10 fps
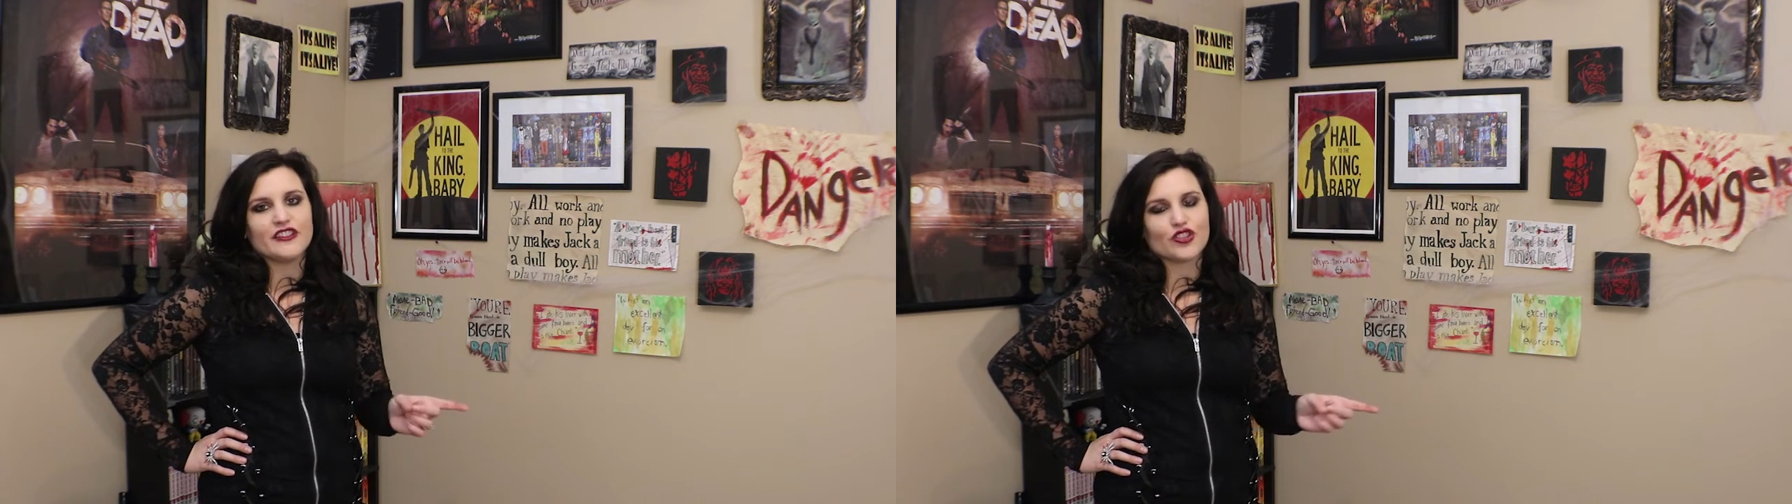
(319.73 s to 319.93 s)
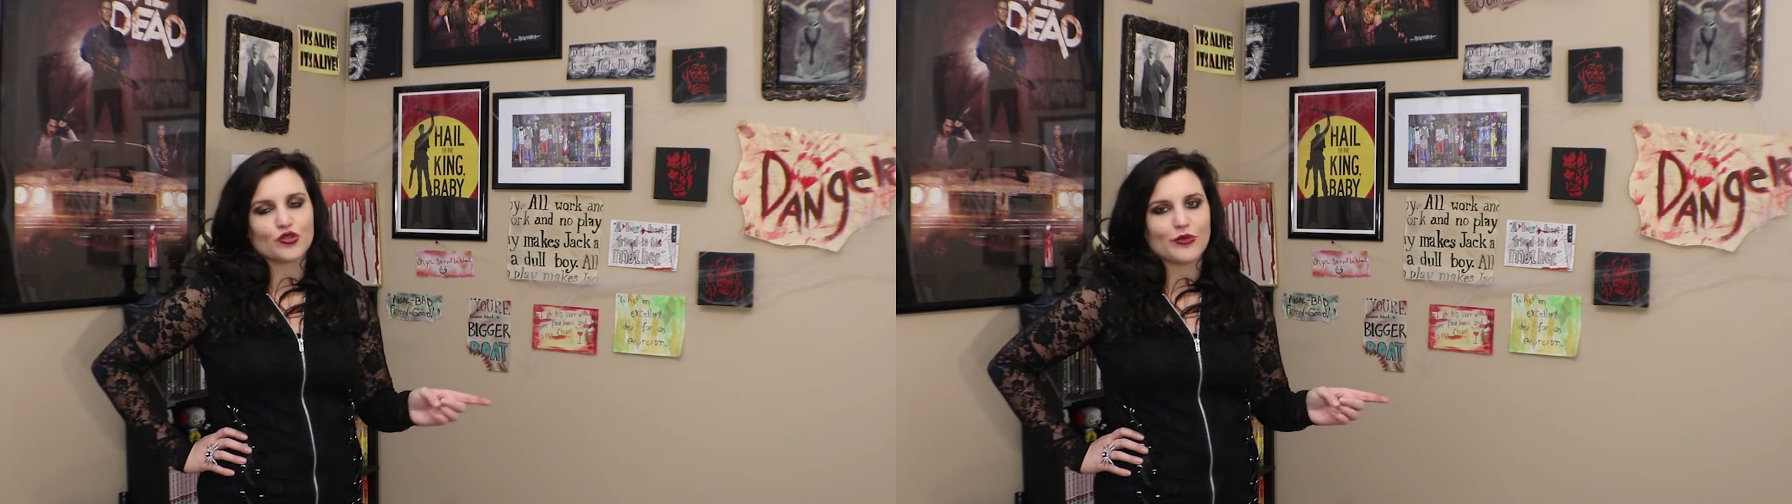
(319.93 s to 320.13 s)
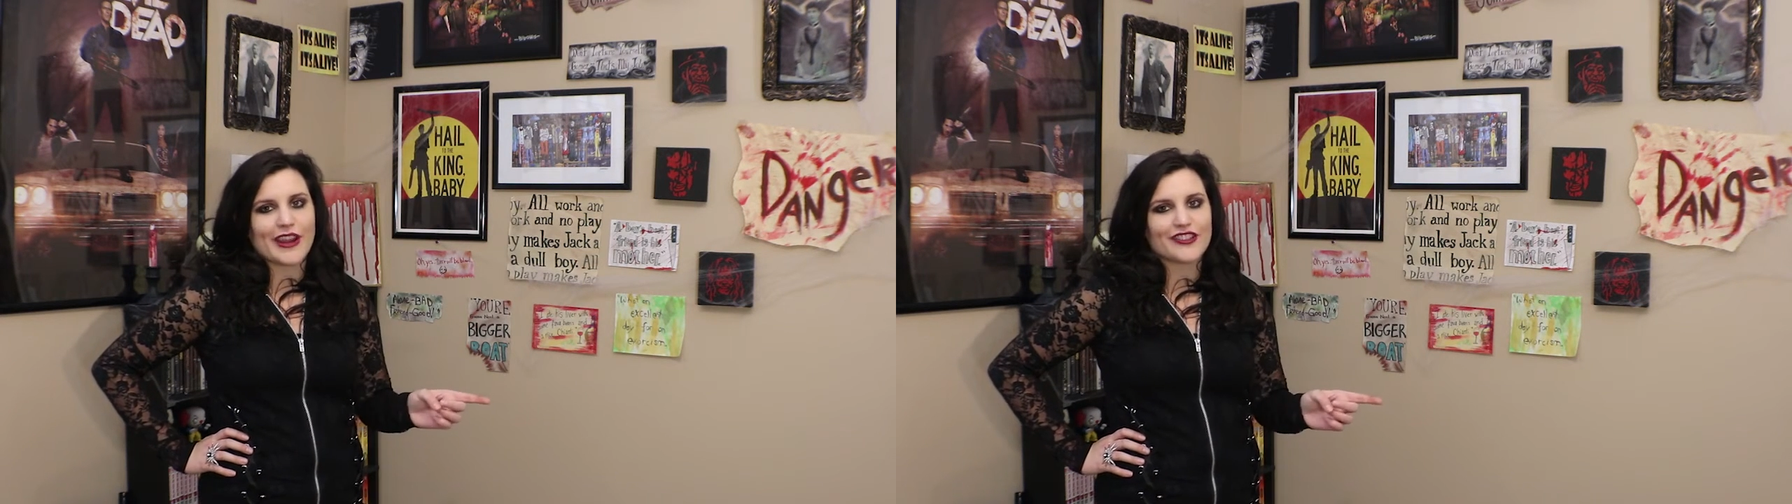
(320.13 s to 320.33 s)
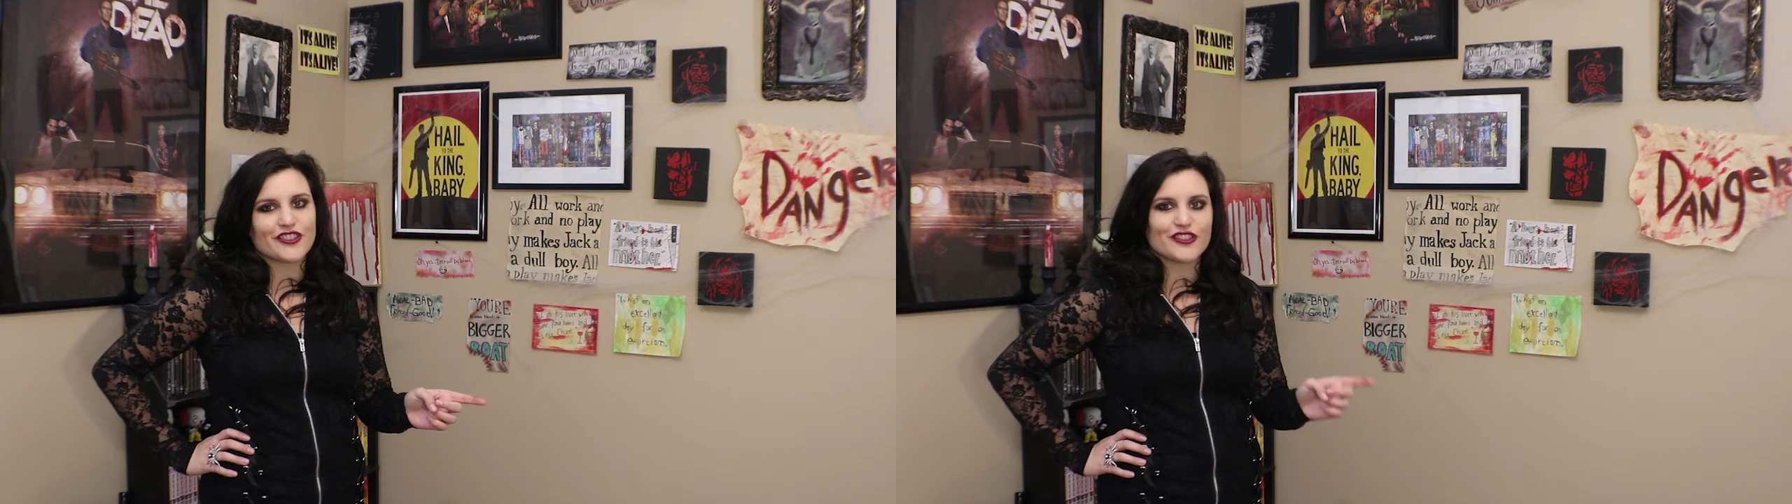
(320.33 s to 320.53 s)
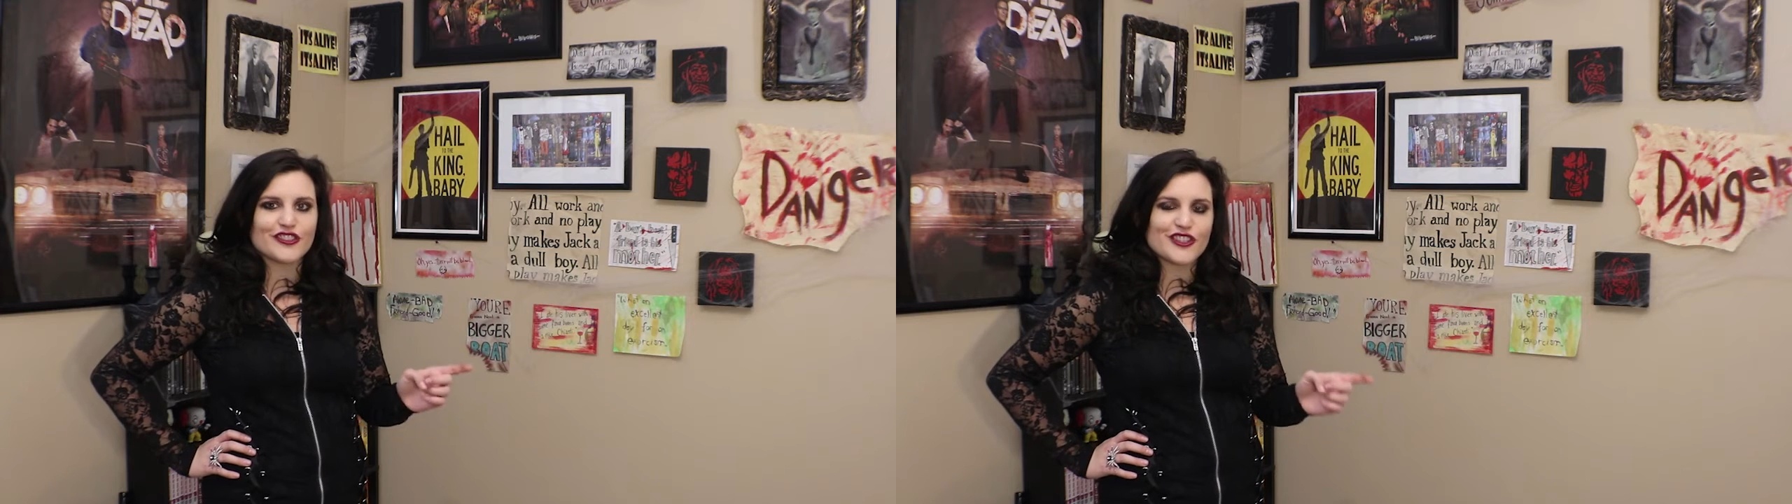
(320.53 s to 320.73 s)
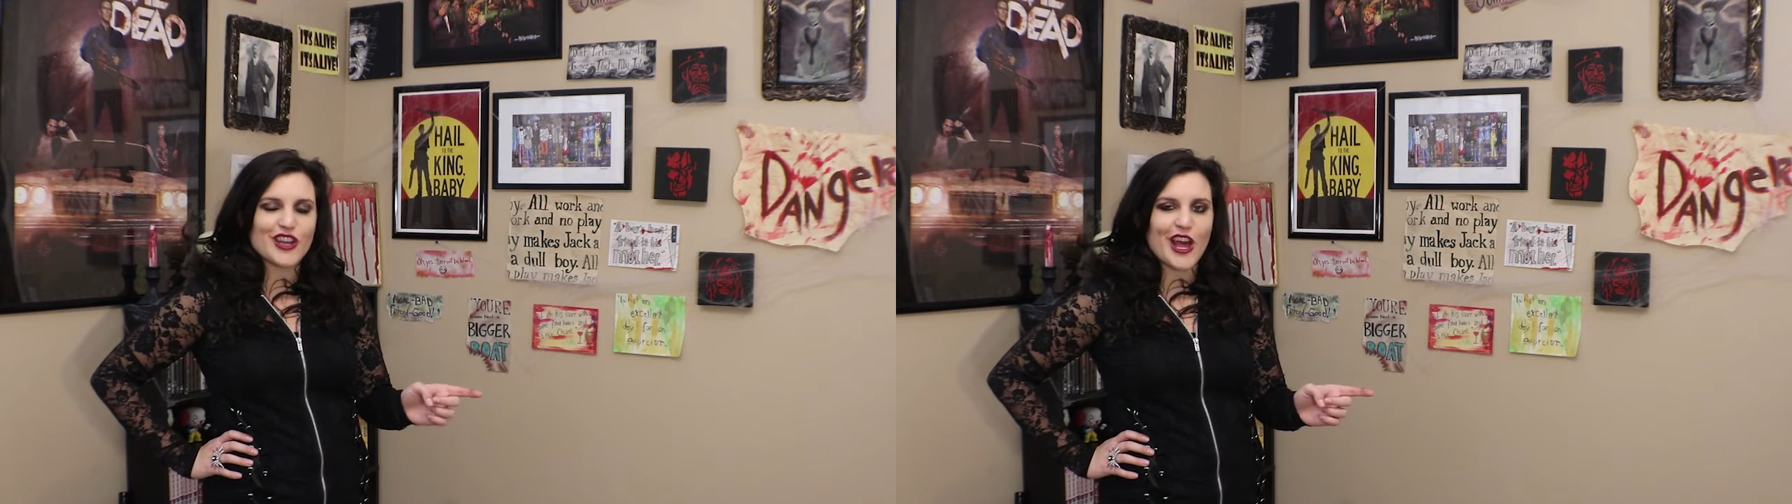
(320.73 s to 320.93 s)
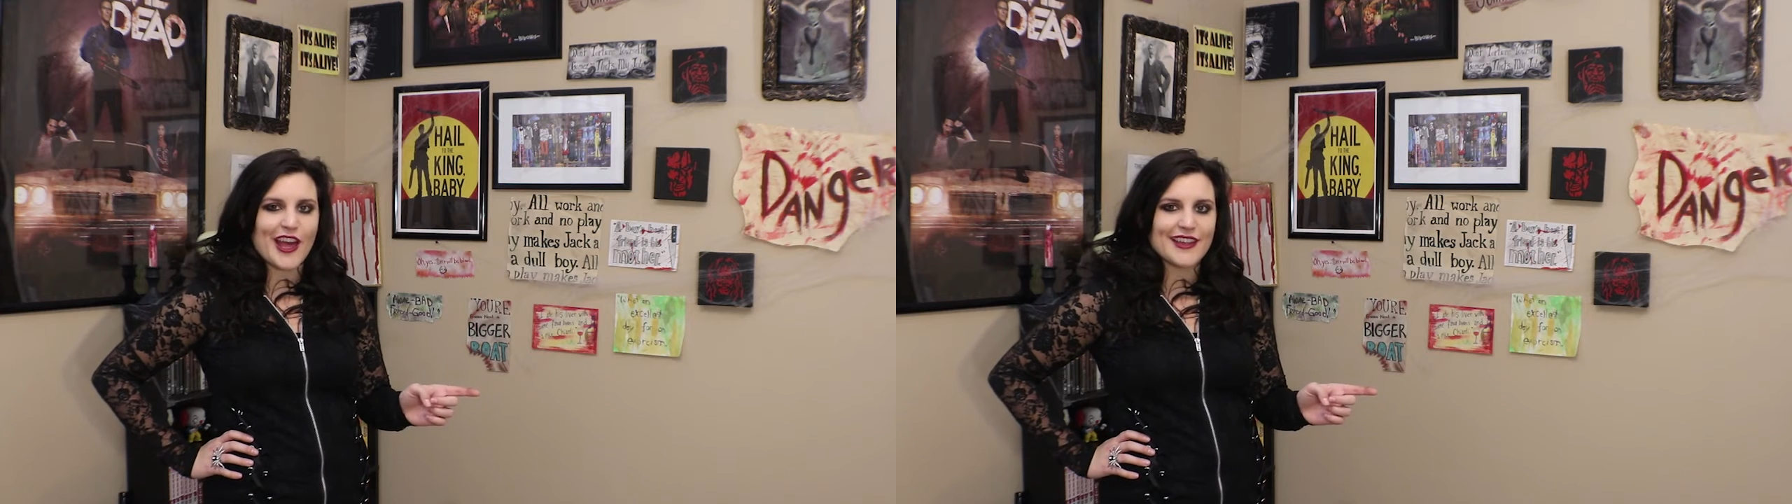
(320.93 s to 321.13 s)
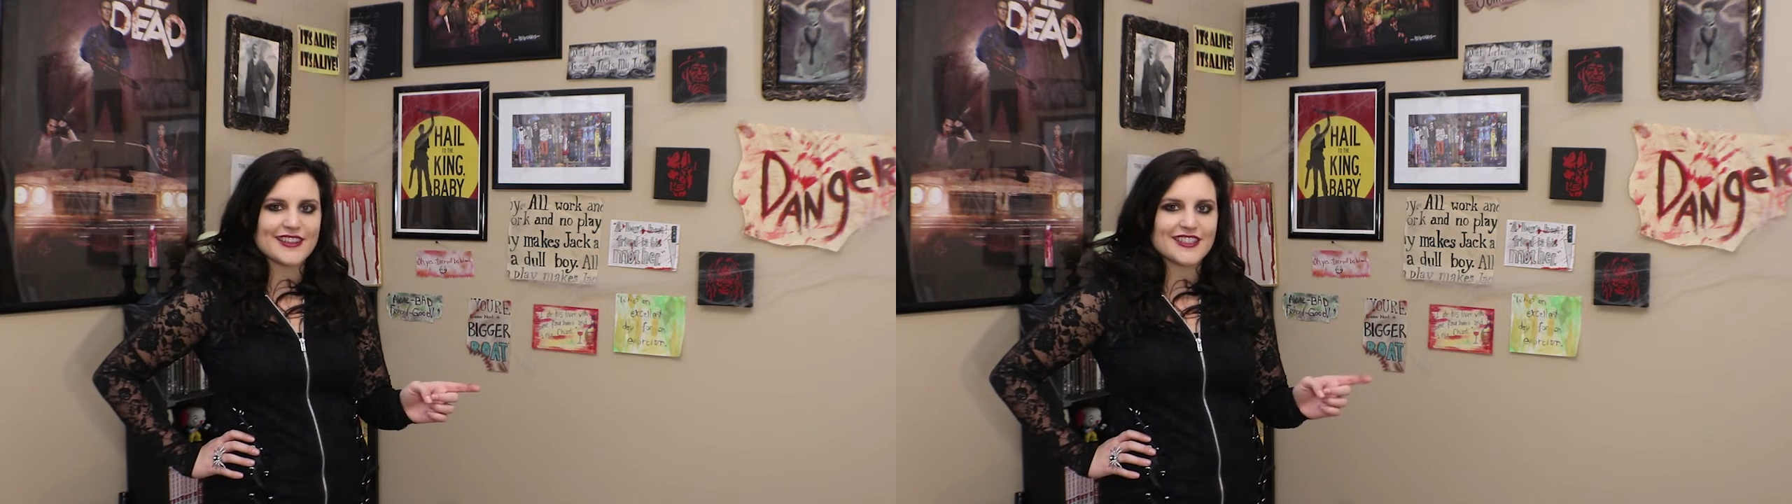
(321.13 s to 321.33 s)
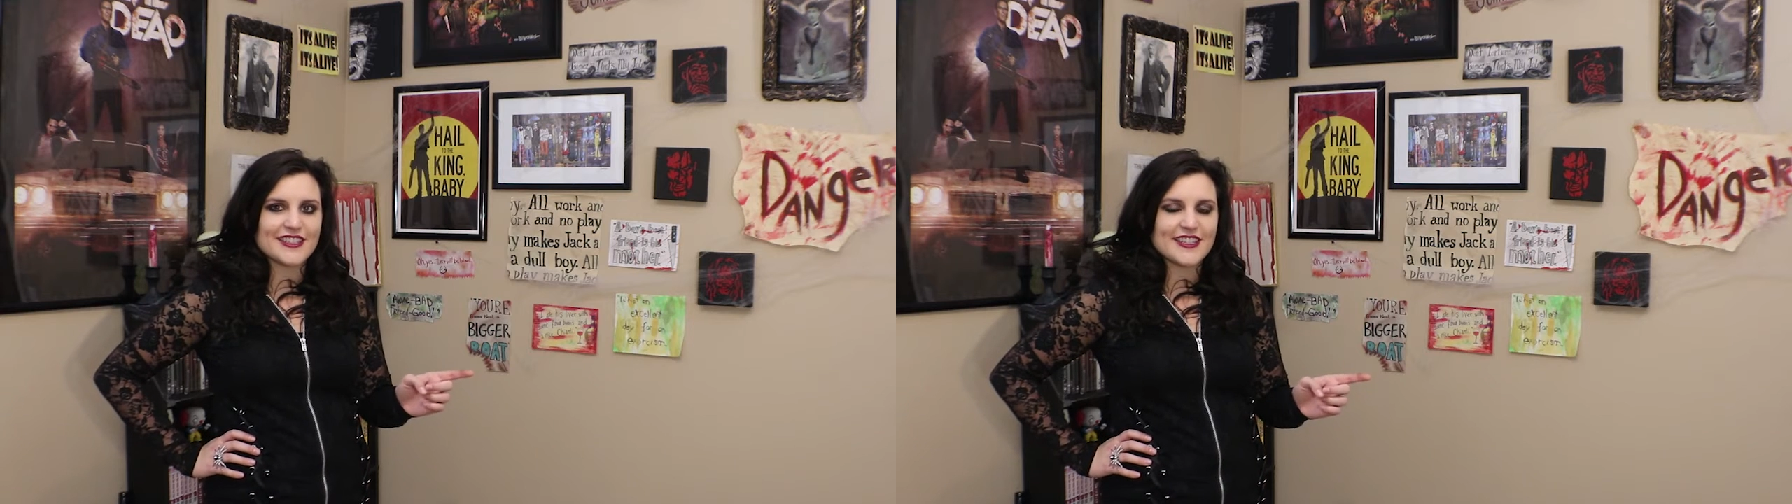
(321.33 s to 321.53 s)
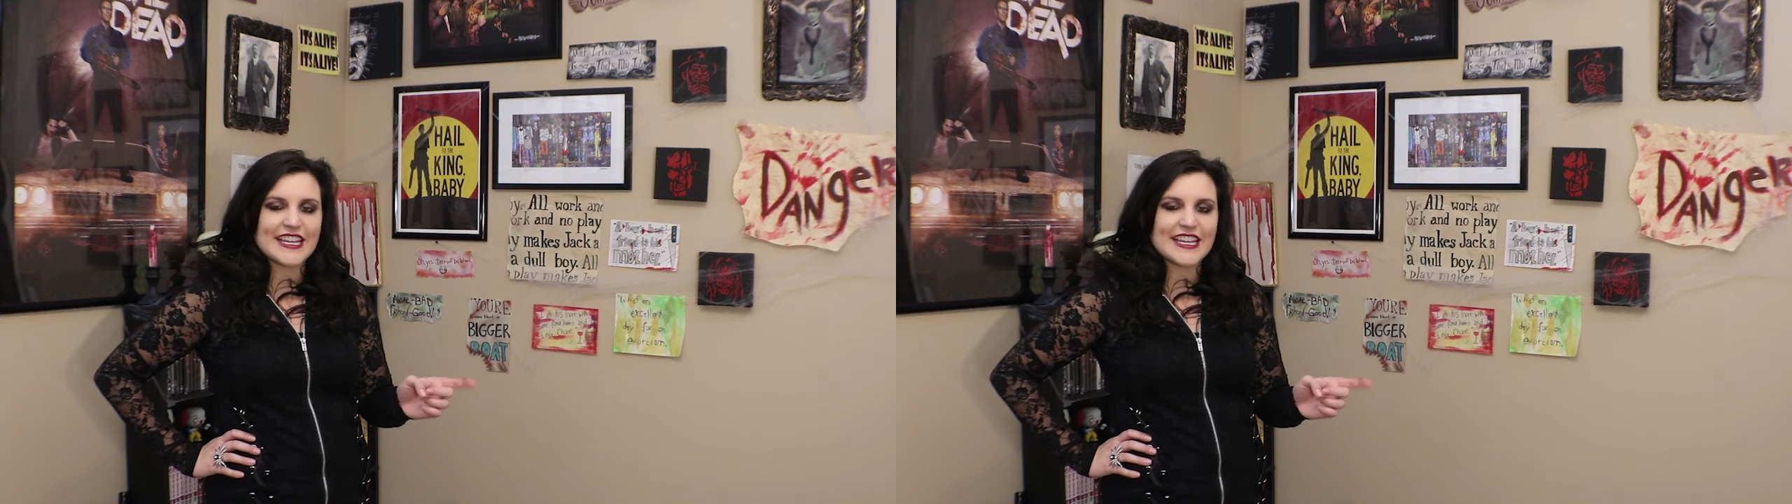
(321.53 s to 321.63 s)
director's cut